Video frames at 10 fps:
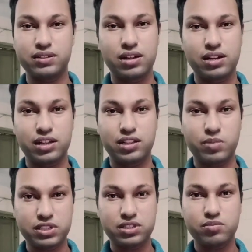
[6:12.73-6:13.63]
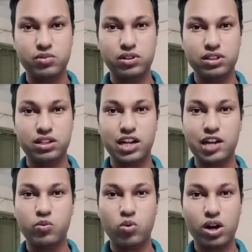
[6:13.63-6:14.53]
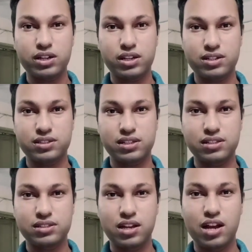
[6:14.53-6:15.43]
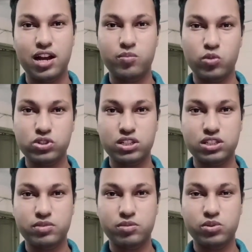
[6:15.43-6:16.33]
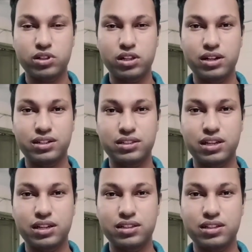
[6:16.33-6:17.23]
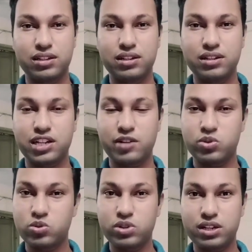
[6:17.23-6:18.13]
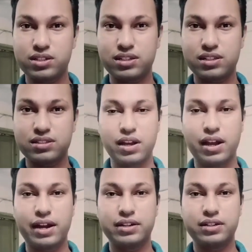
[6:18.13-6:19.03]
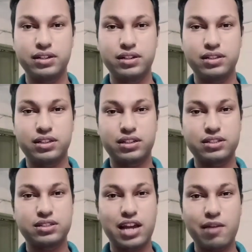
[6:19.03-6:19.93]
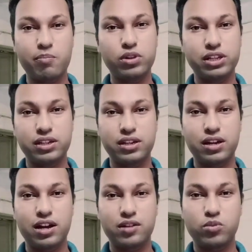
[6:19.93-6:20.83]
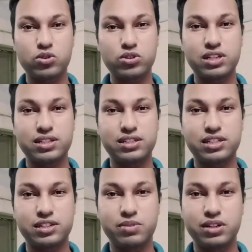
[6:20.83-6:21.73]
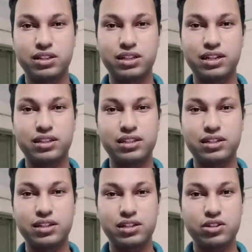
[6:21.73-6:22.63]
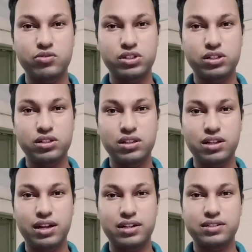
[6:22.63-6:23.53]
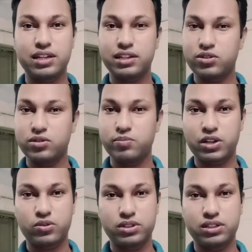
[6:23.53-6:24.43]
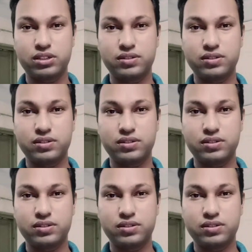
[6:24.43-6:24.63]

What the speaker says: In the vestibule, the type 1 hair cells are more susceptible than the type 2 hair cells, and the crista ampullae are more sensitive than the utricle and saccule maculae.